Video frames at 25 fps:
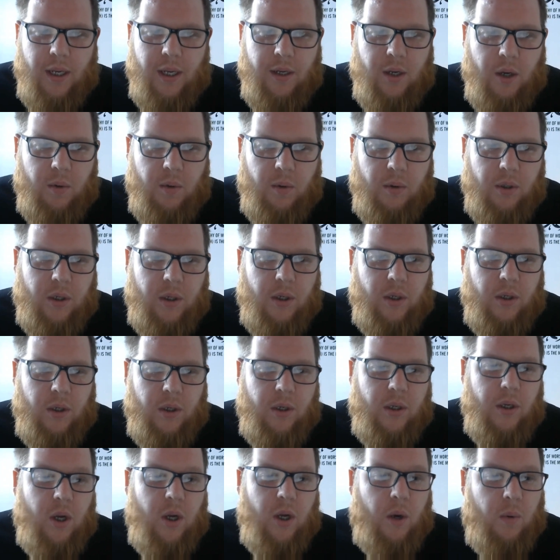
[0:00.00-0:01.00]

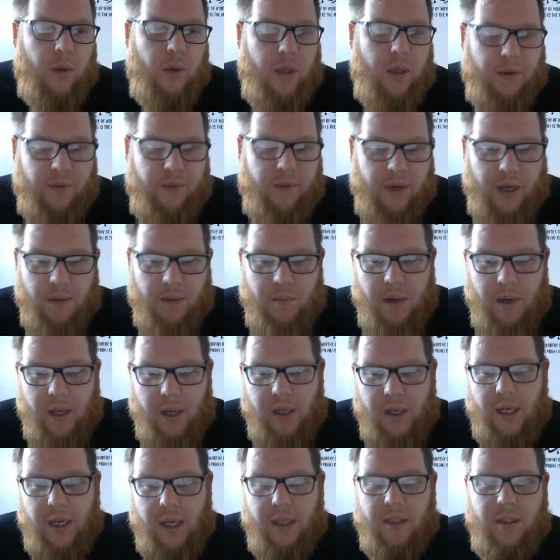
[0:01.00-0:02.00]
No one ever gave me
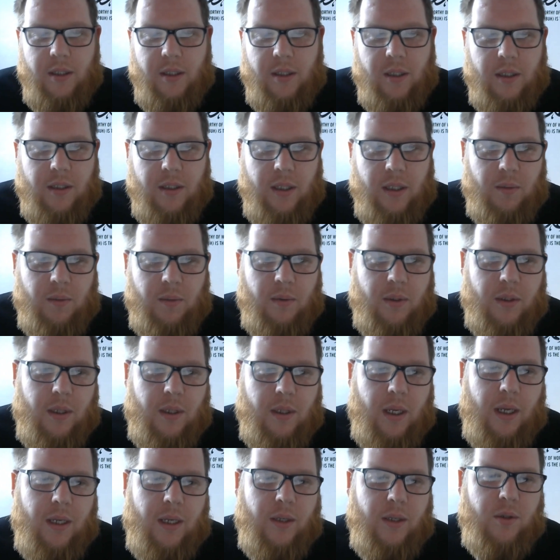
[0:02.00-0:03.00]
any answers. It was
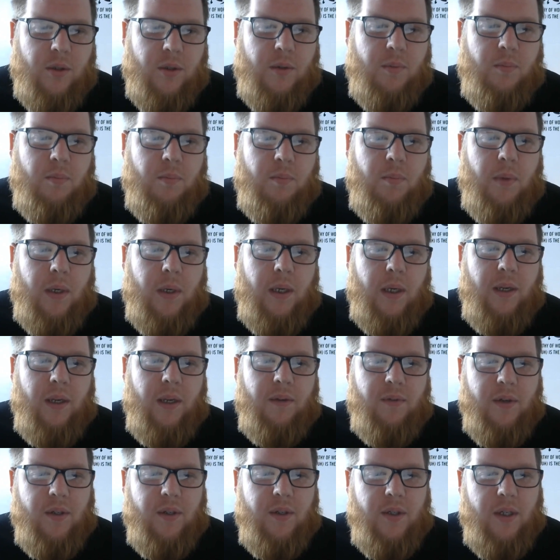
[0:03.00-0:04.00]
like, just
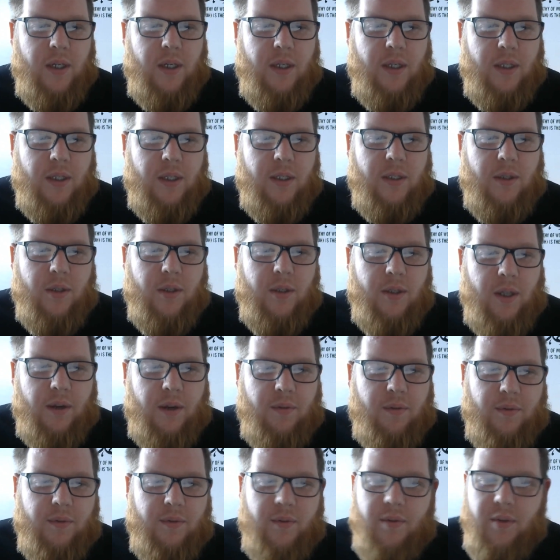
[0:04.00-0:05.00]
believe in Jesus, just
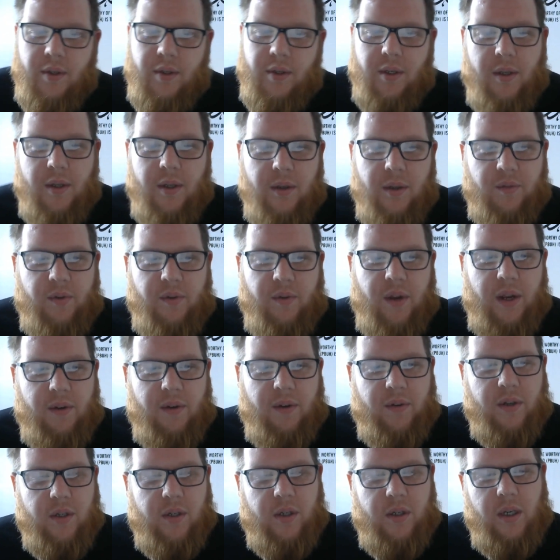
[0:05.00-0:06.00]
have
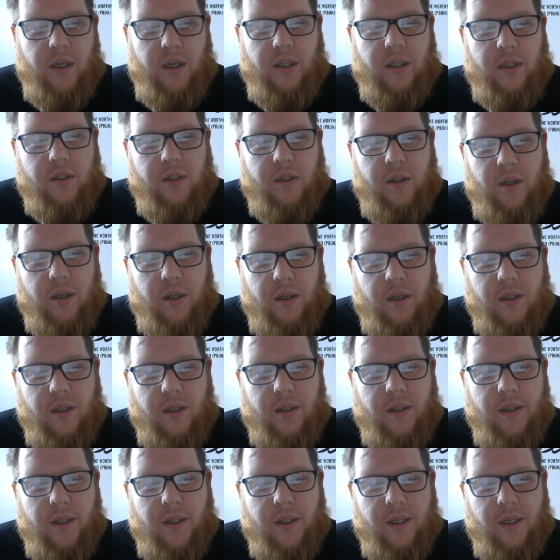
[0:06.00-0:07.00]
faith in Jesus. So
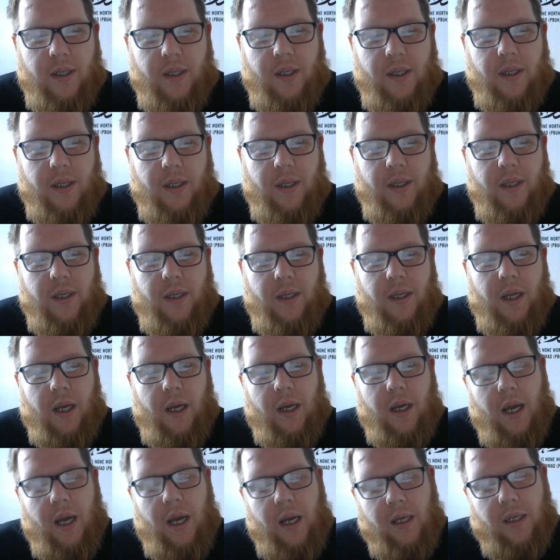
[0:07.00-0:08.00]
I
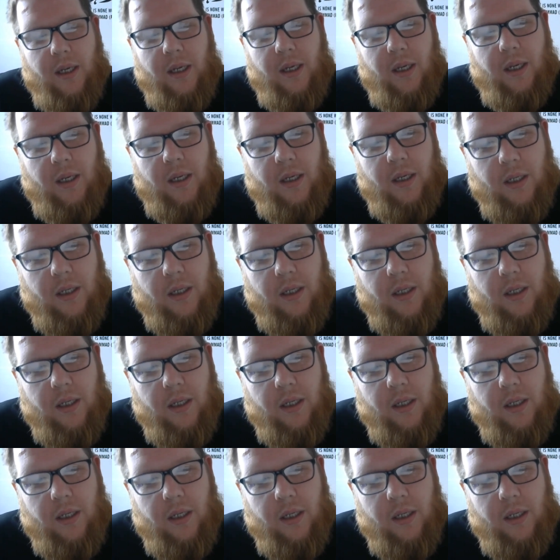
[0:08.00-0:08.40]
kind of